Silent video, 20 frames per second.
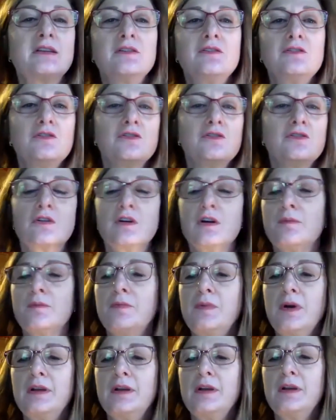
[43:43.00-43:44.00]
and Europe.
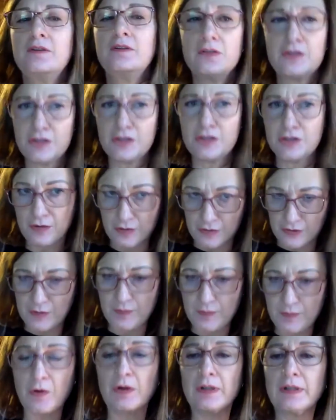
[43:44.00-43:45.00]
I know you
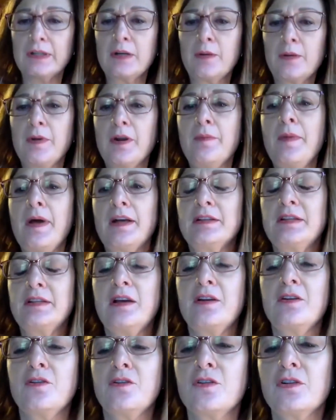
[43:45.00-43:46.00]
spoke a little bit about
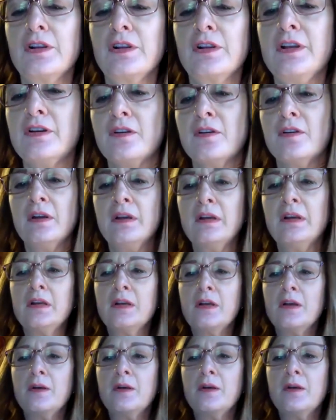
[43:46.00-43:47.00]
that earlier.
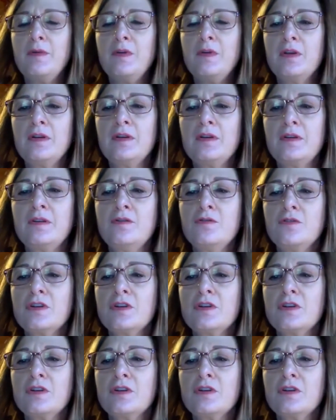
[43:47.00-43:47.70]
Maybe you